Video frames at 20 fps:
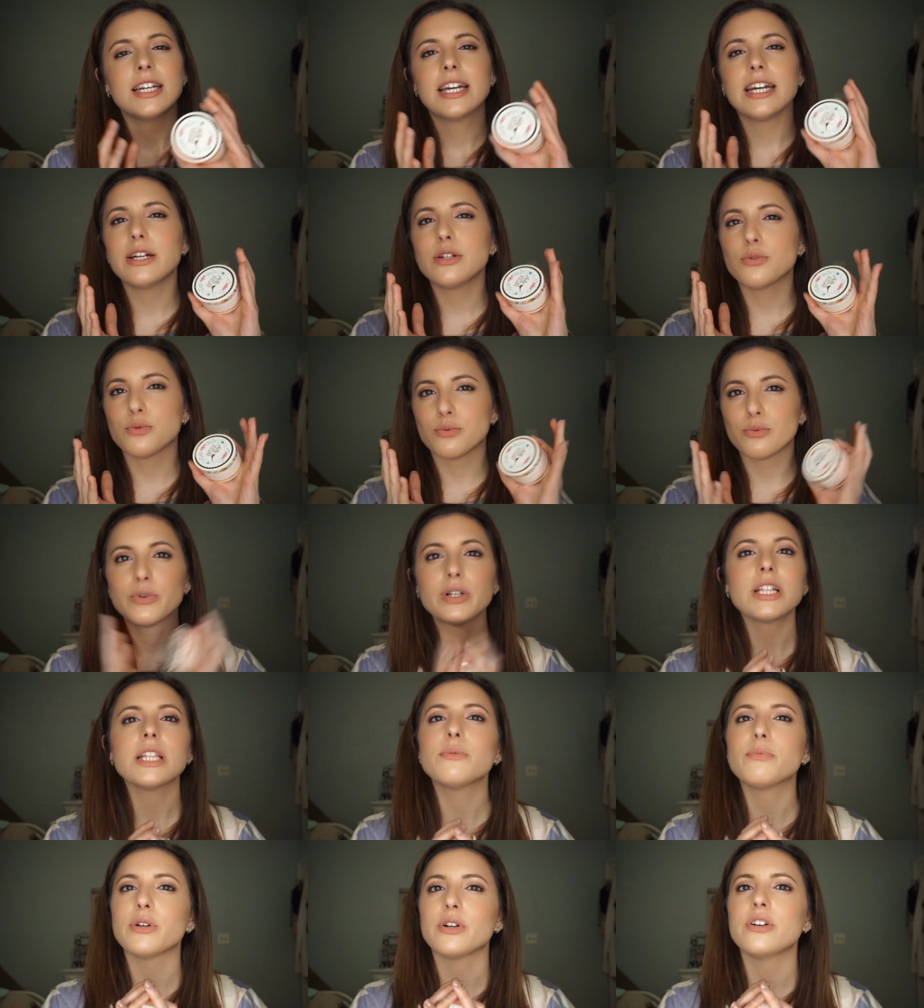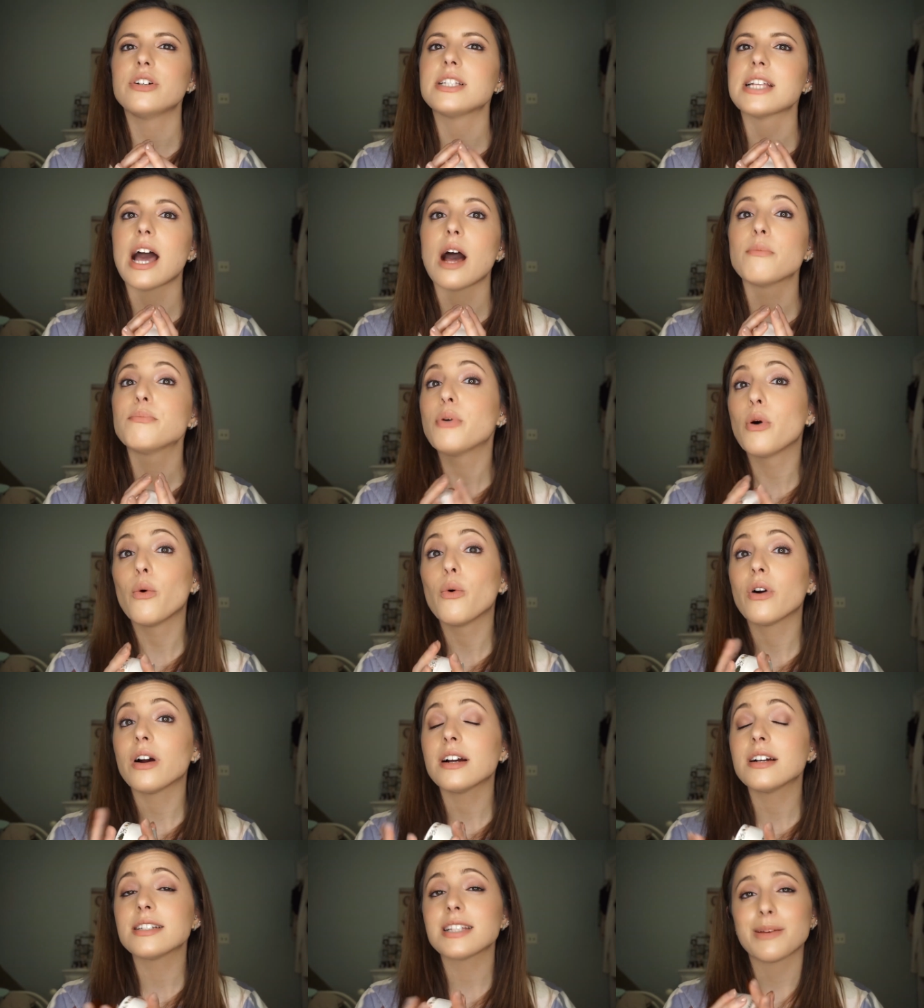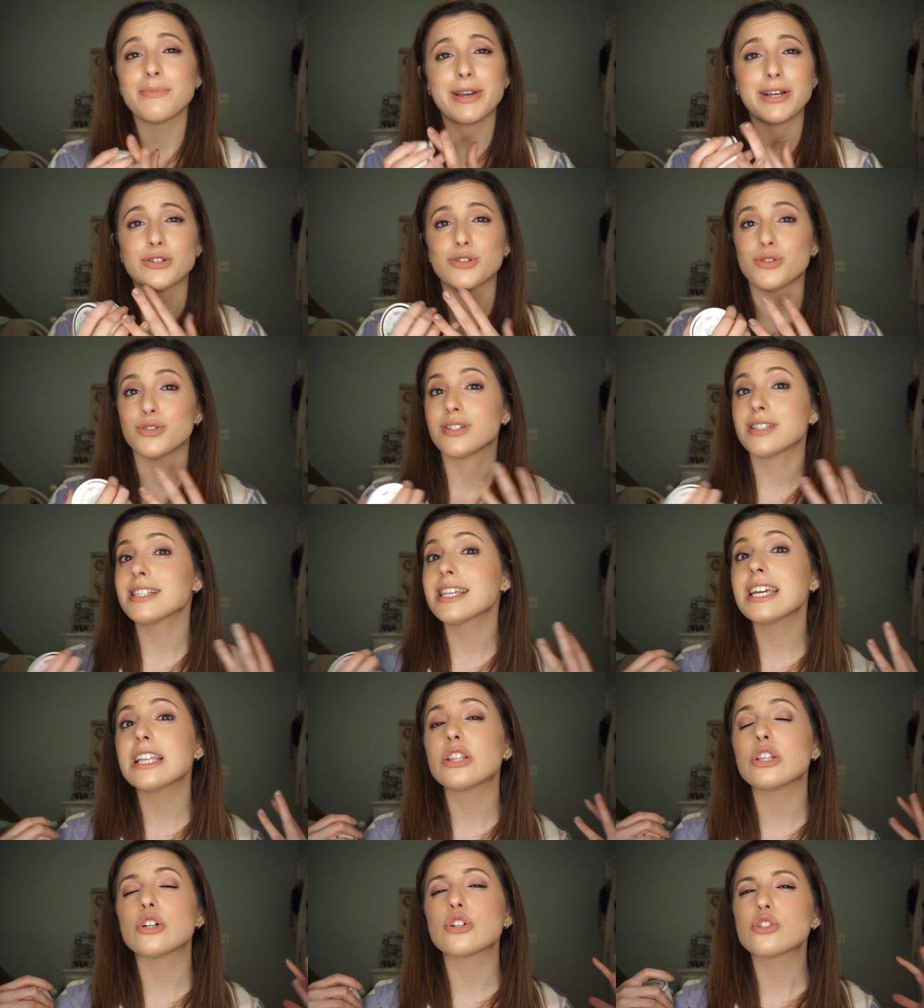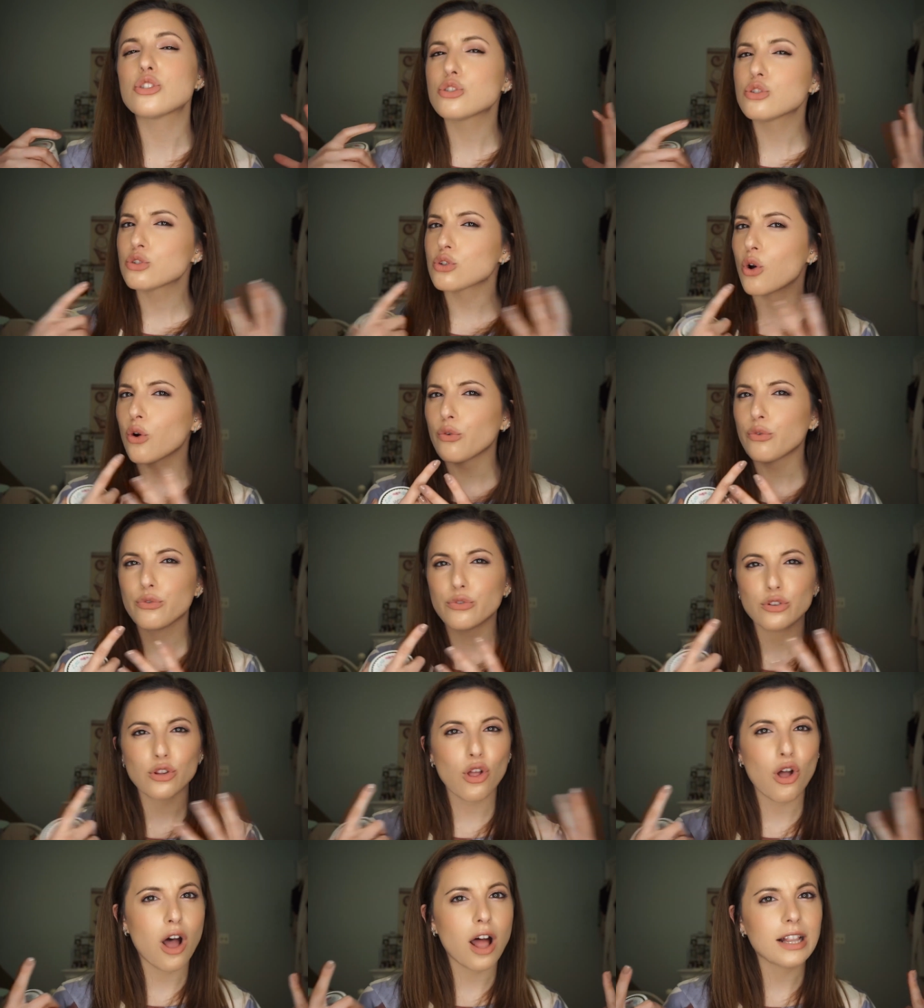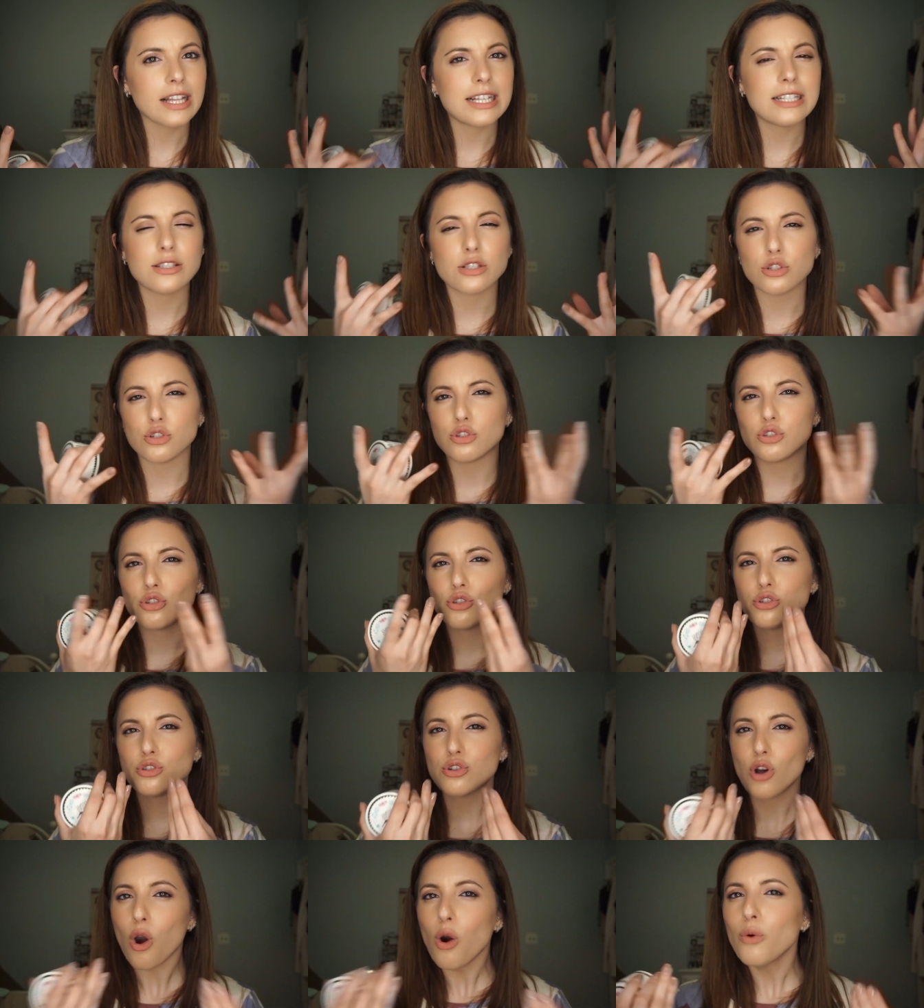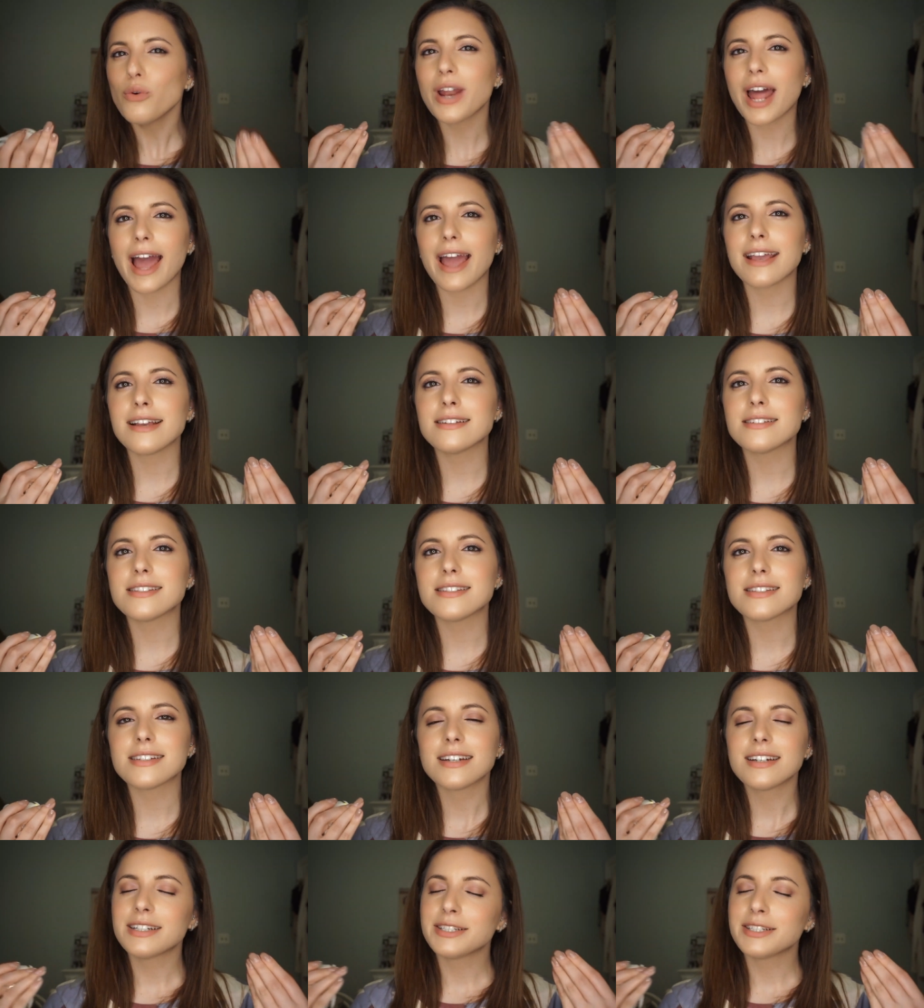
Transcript: It really blurs out pores It makes your skin look so flawless and so nice.